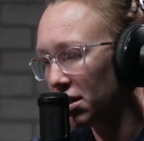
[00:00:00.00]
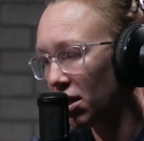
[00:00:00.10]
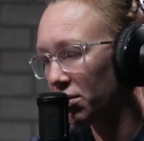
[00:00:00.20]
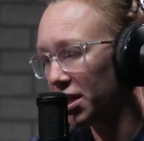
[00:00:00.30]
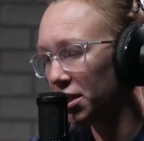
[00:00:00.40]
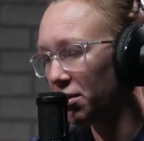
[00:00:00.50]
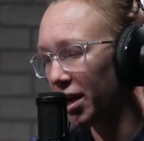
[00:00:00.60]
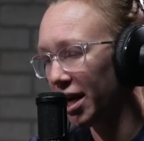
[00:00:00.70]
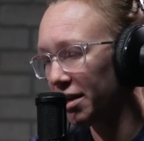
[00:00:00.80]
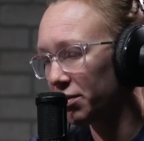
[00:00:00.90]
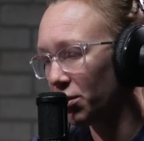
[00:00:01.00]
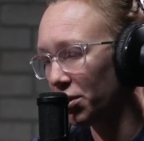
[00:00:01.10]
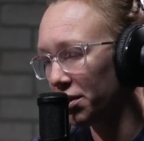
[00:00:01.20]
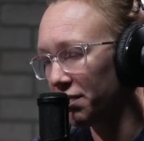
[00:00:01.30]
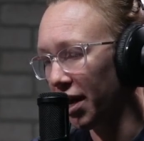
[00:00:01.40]
QF
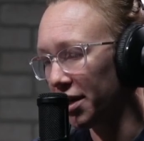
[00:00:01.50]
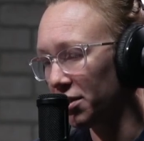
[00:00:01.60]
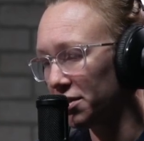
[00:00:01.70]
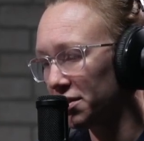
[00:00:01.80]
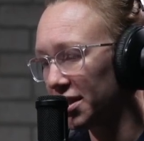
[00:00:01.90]
quarterfinals.